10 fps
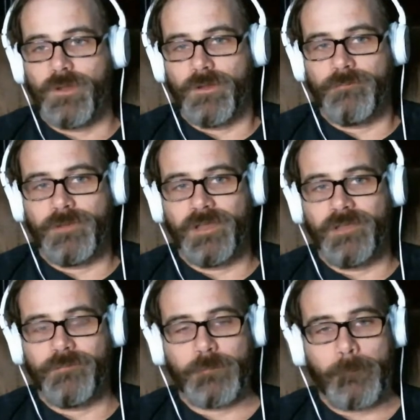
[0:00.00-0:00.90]
But
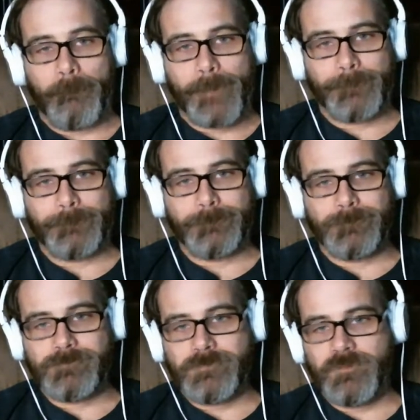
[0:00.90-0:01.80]

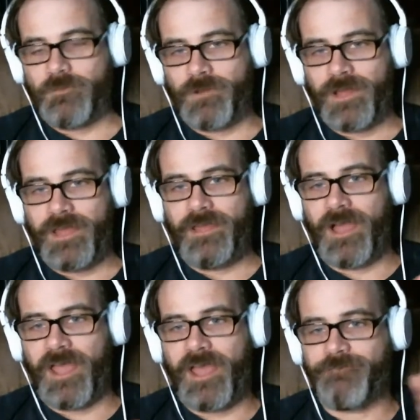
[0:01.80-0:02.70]
when I
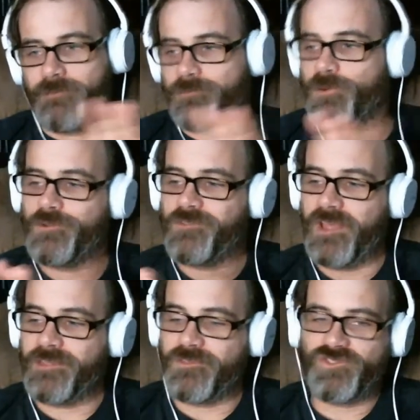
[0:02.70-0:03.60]
have to
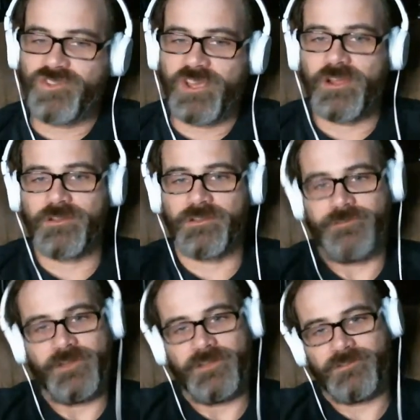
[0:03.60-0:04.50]
rotate this chair to
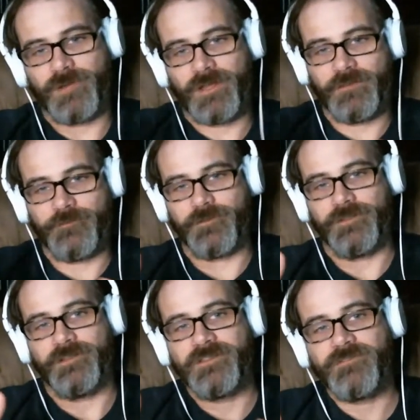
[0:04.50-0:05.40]
face directly in front
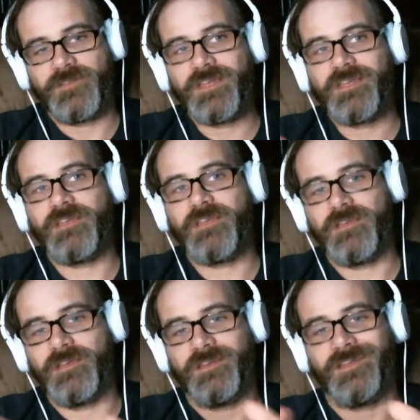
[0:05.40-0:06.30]
of the
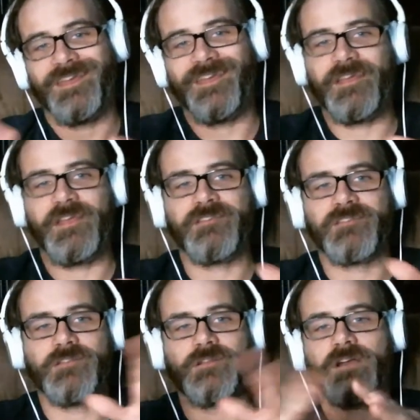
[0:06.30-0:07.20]
TV, and it's
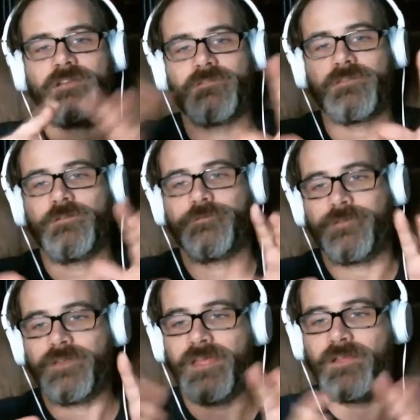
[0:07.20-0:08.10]
just a lot of little
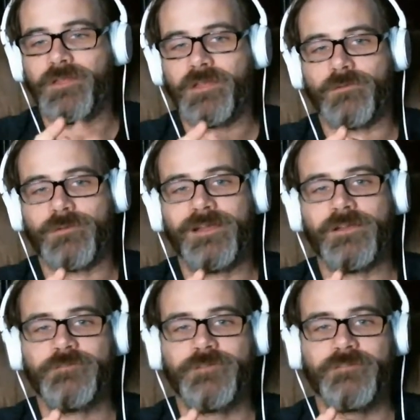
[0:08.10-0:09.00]
finagling around
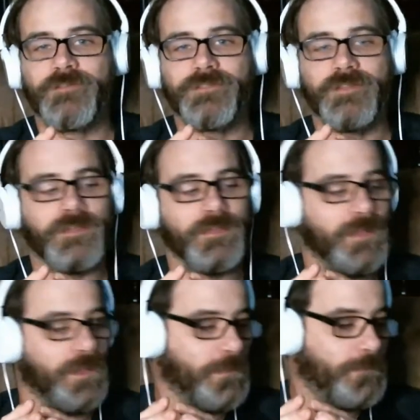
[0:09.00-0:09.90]
of everything.
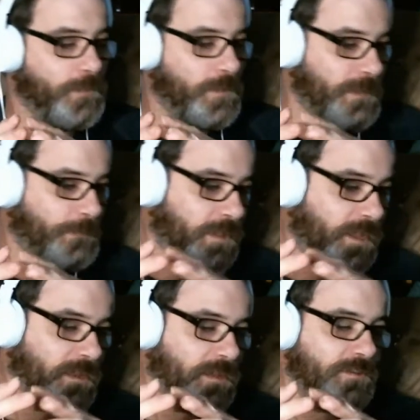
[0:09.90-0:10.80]
But what I
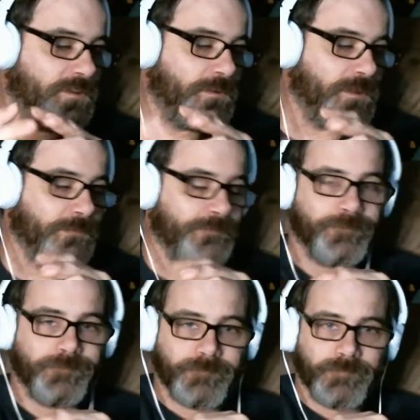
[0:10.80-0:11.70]
plan on doing
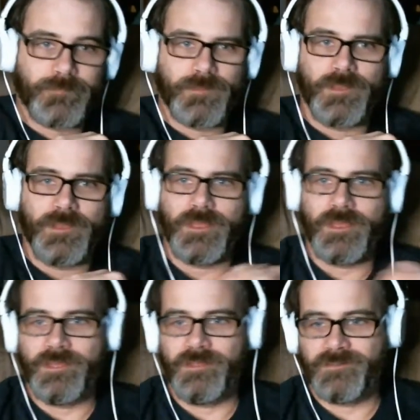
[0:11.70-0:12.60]

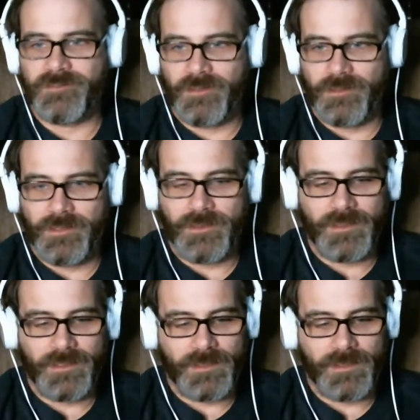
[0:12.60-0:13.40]
is getting